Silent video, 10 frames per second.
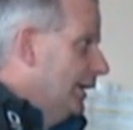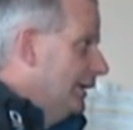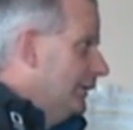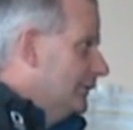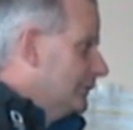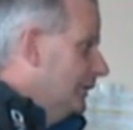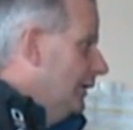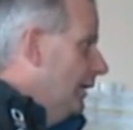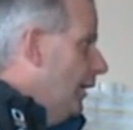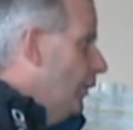is
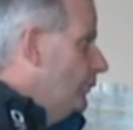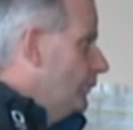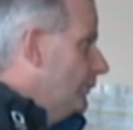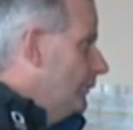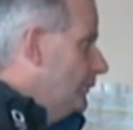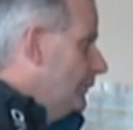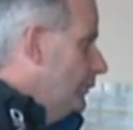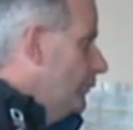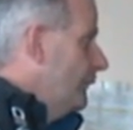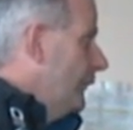how
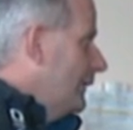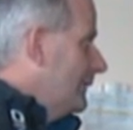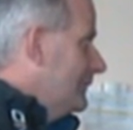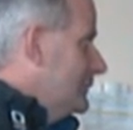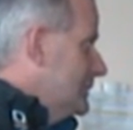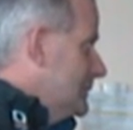young fellas